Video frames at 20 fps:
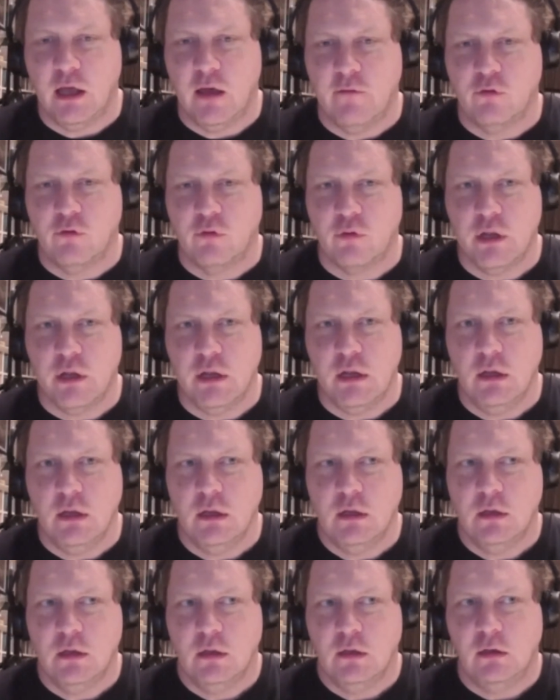cavalry
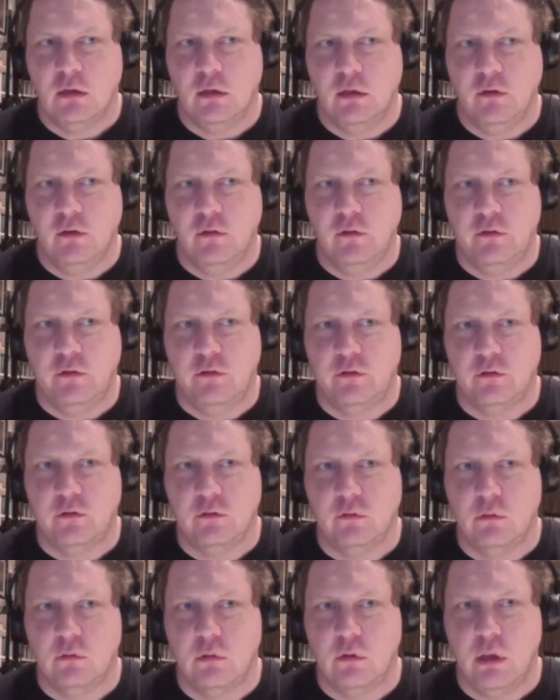he's
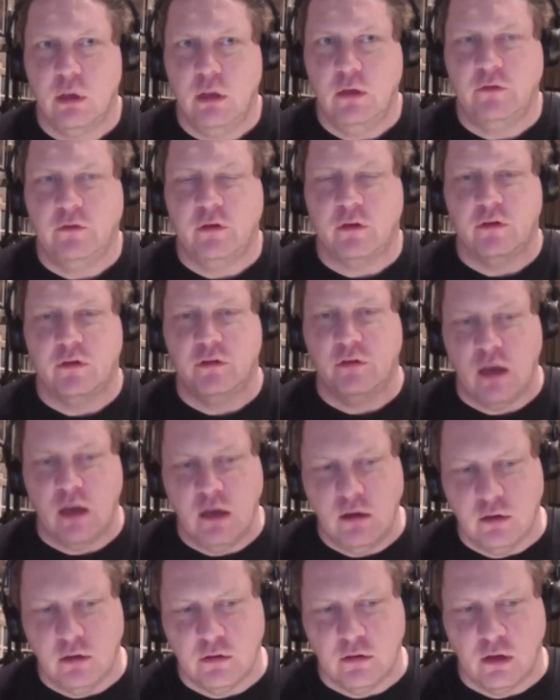
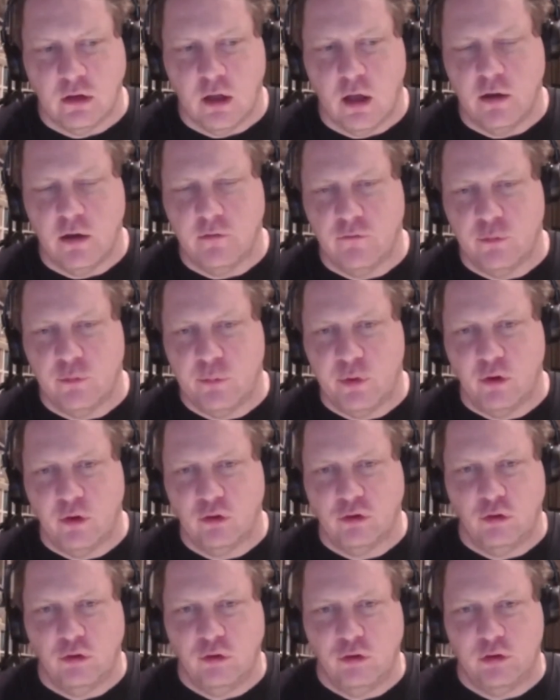extended the line of the
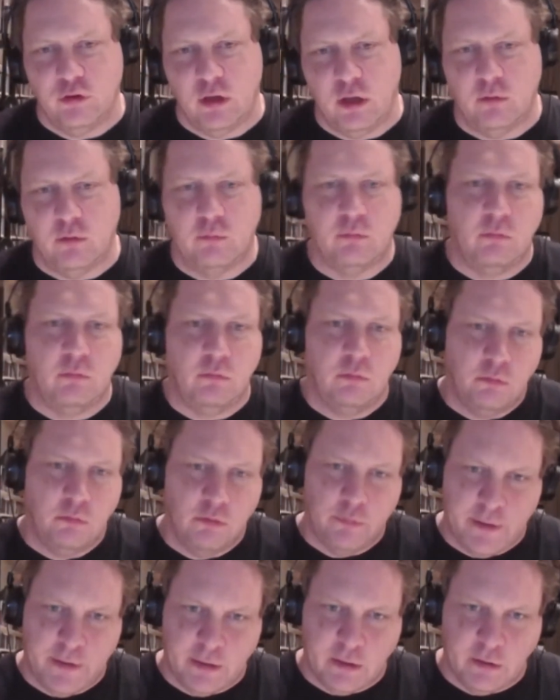Persians at
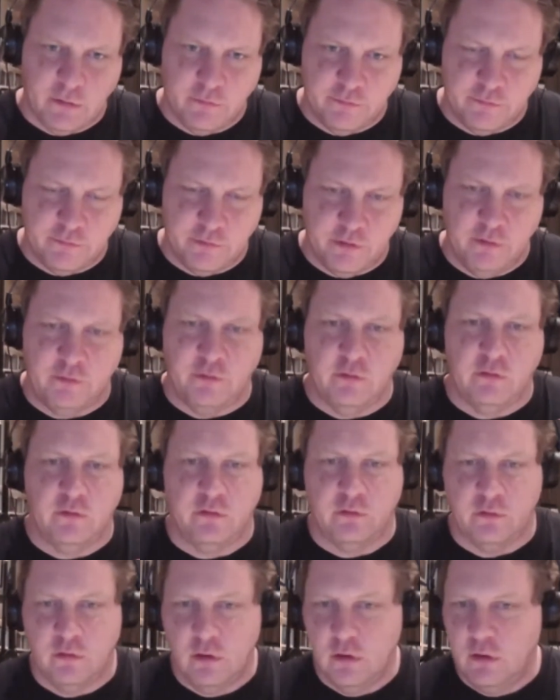the Battle of
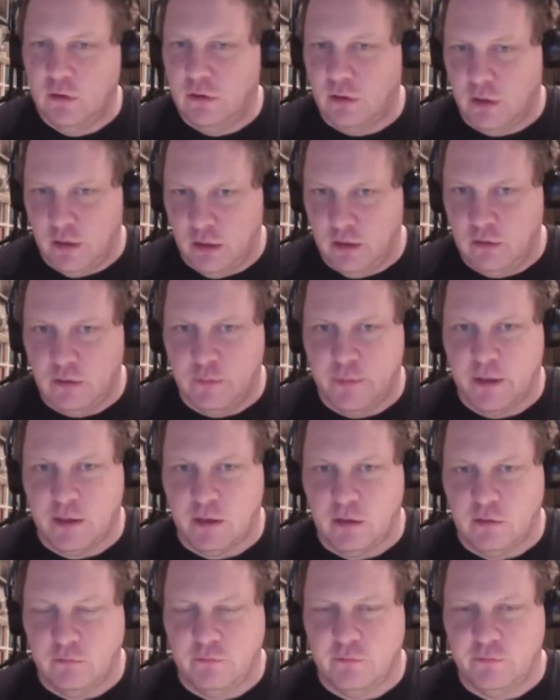Issus and the
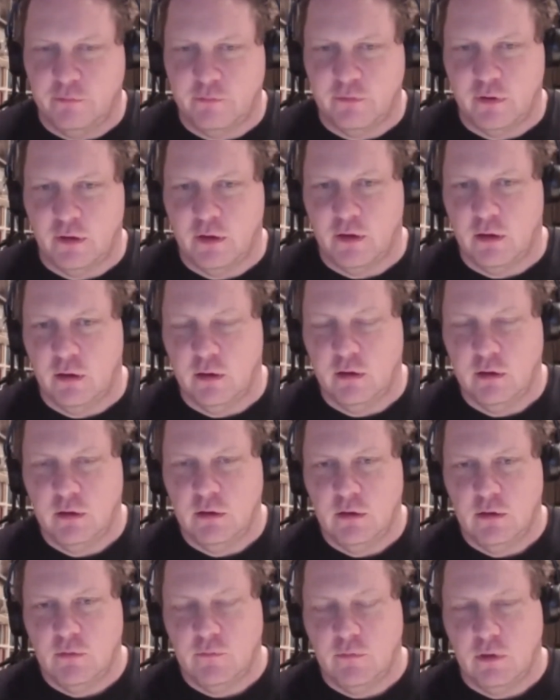Battle of
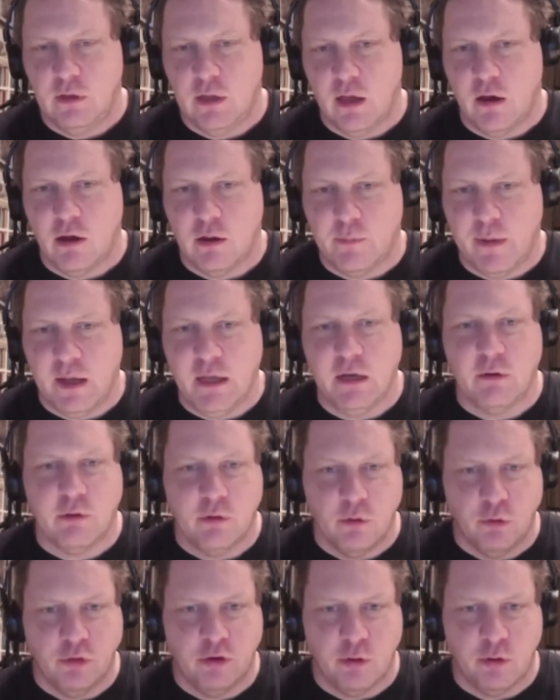Gaugamela,
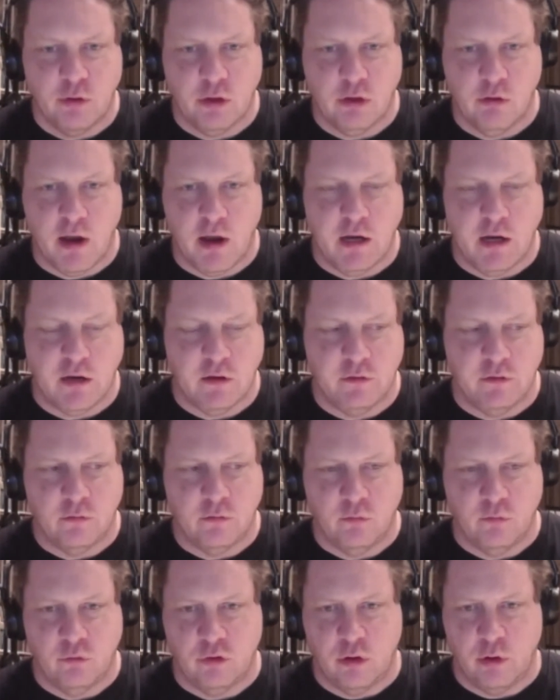and also at the
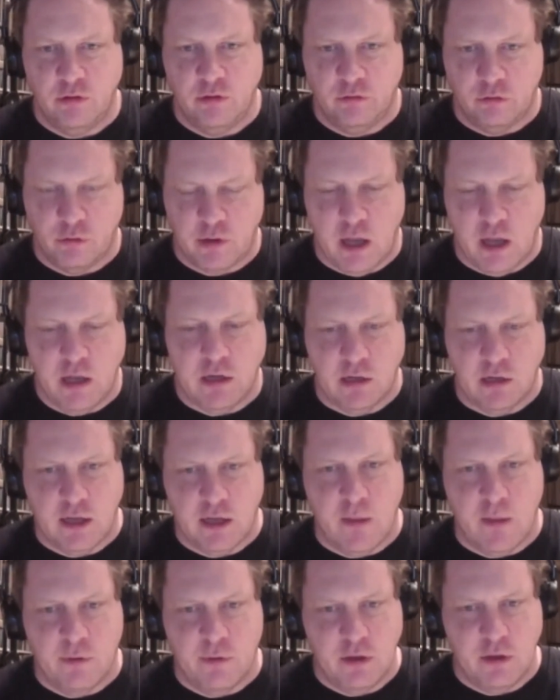Granicus. So he's created a
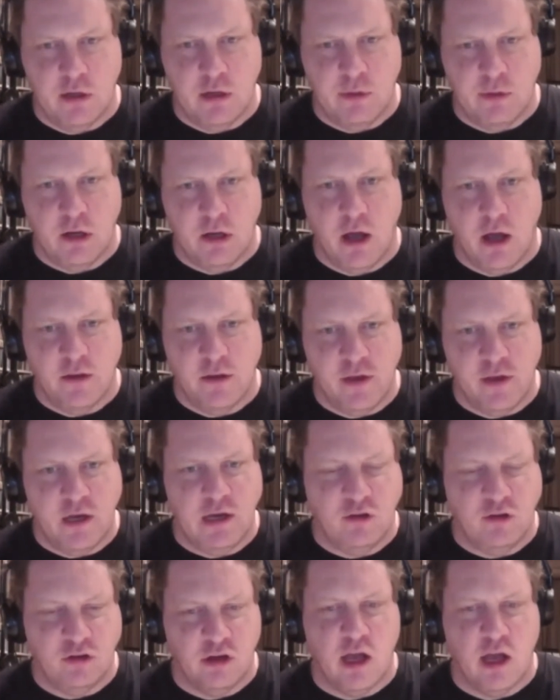gap in the enemy line, and then
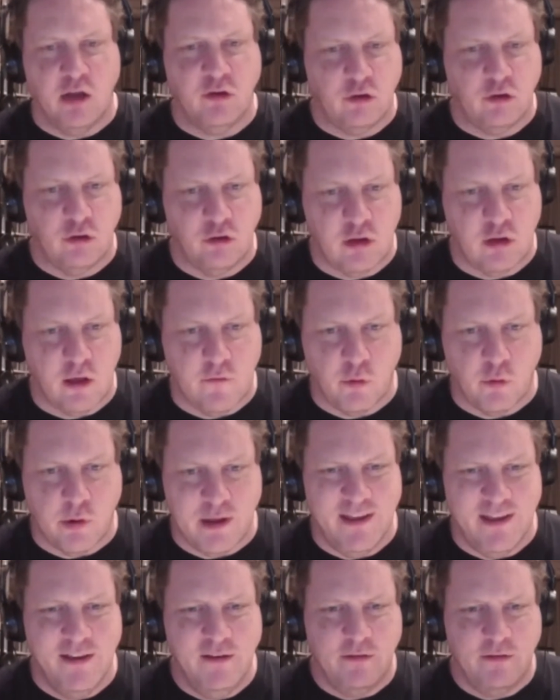he charges his
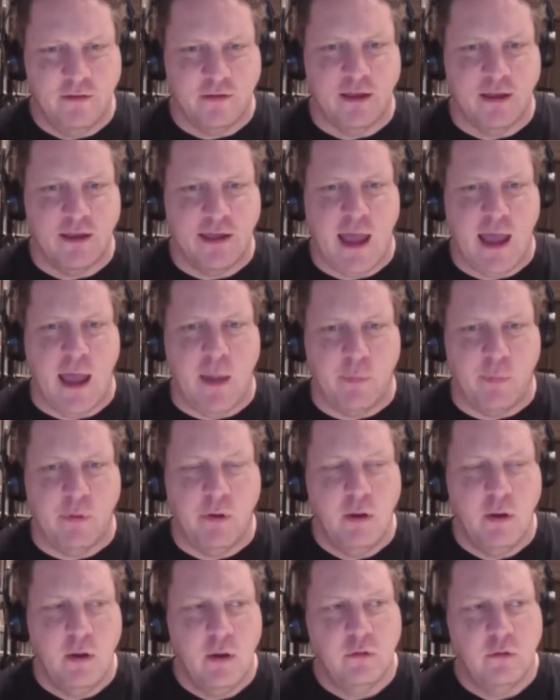cavalry into the gap.
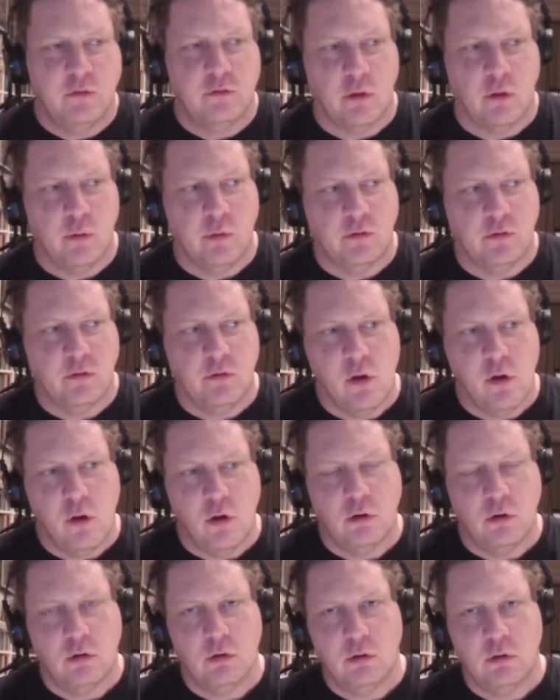So it's
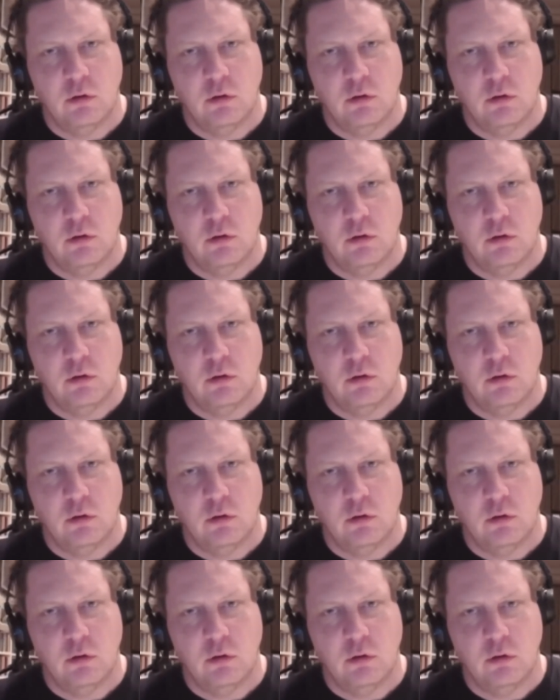not